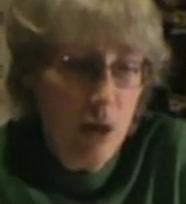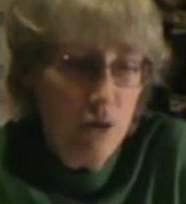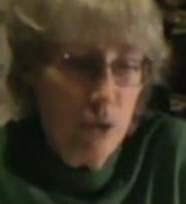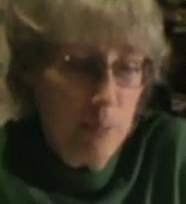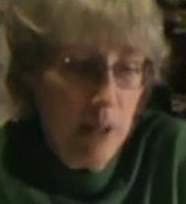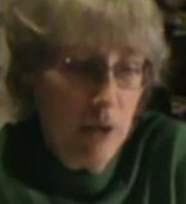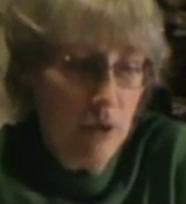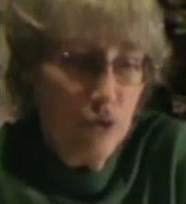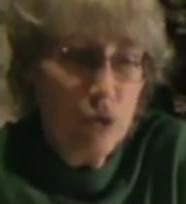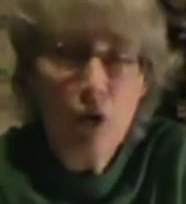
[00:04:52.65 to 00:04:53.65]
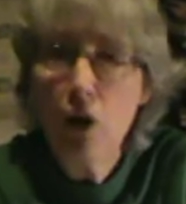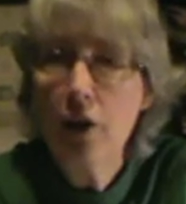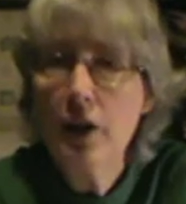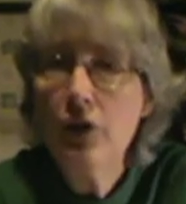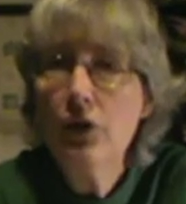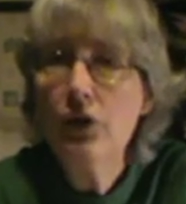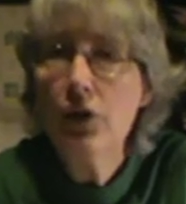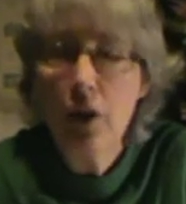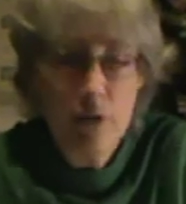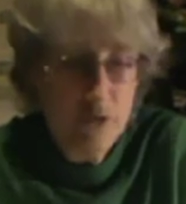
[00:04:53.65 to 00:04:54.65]
your parents or
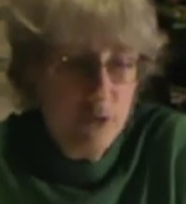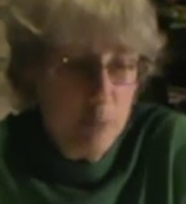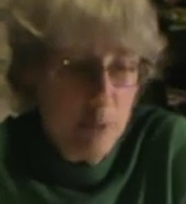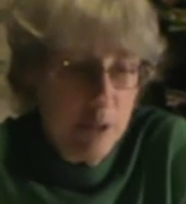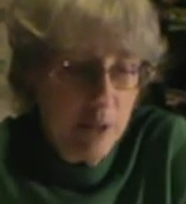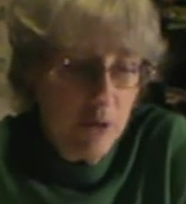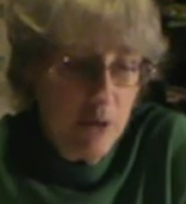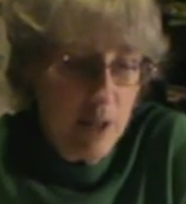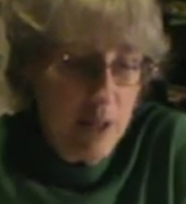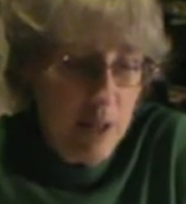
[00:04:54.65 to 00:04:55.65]
guardians, siblings.